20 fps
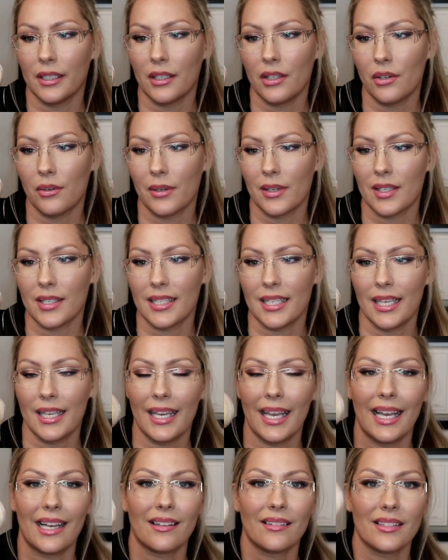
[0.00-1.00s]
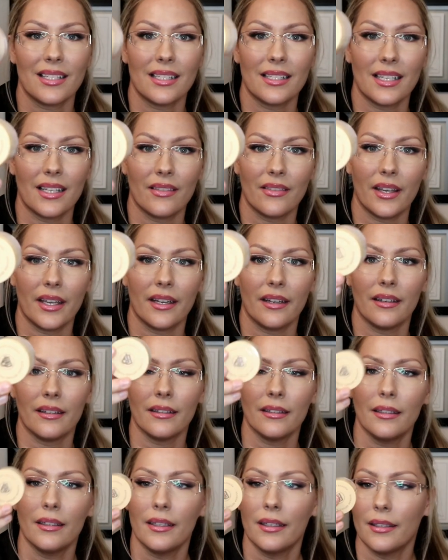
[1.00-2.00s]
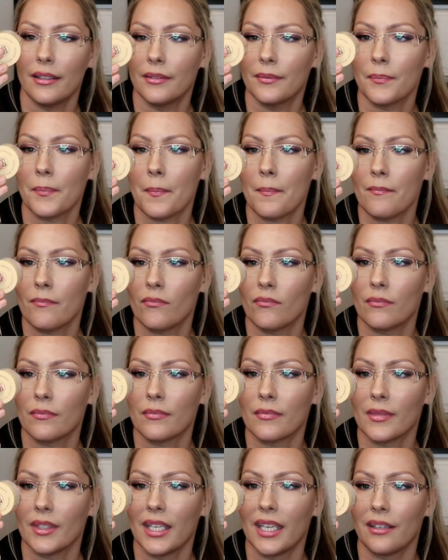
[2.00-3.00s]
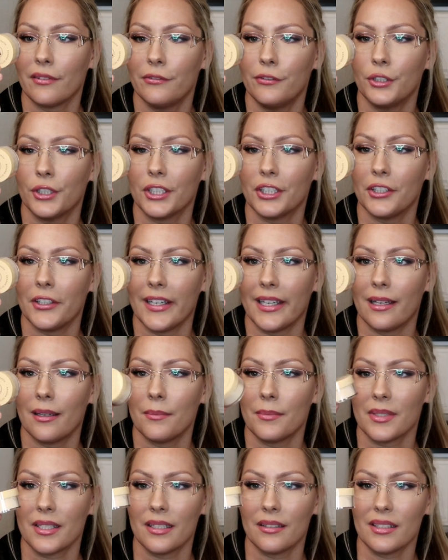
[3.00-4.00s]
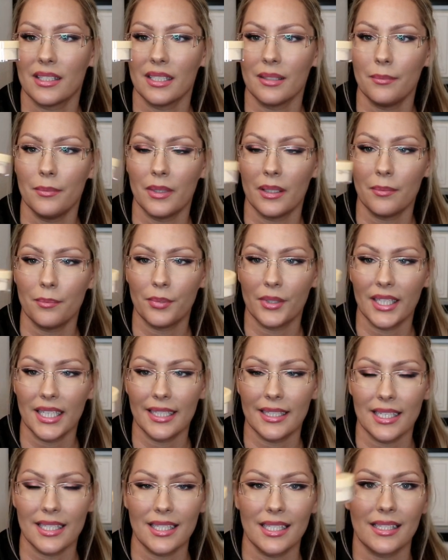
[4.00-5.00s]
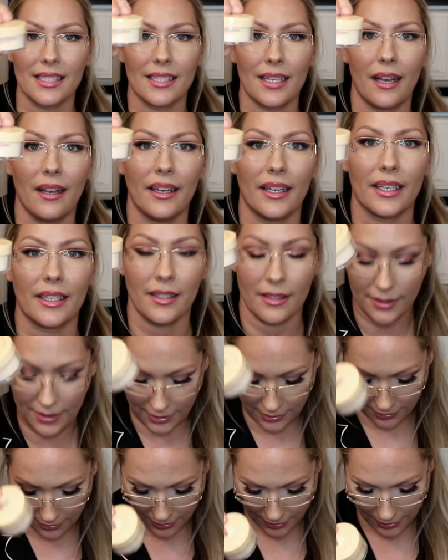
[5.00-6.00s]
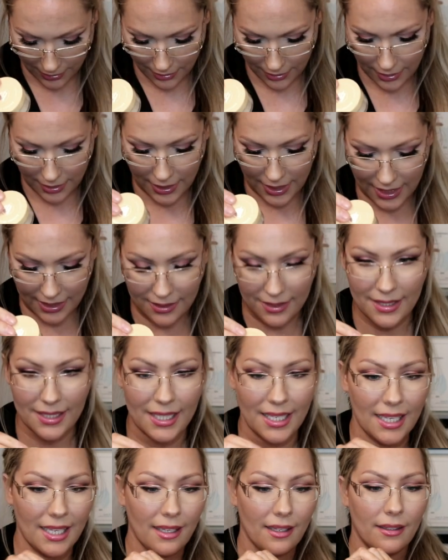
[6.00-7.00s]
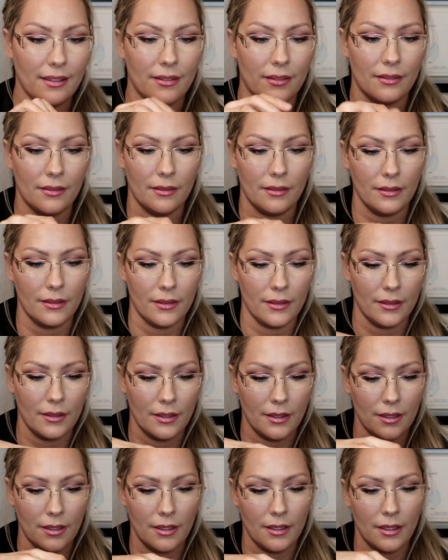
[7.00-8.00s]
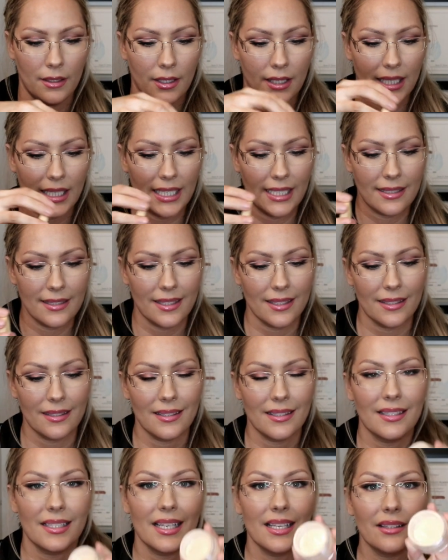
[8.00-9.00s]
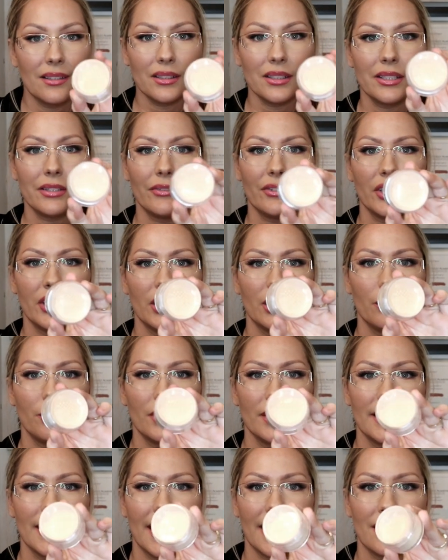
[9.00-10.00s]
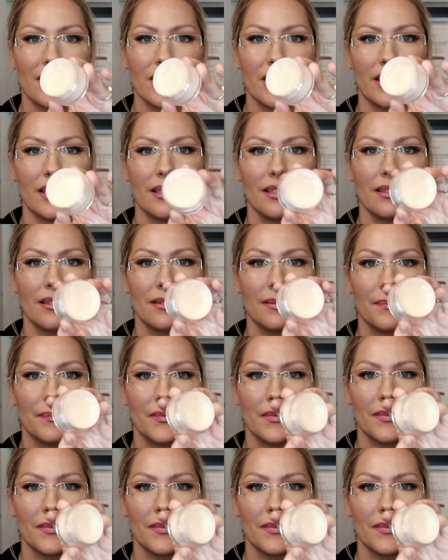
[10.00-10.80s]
US ounces in there. Yeah, four grams, so it's a, a pretty decent size. And see, it's sealed for your protection.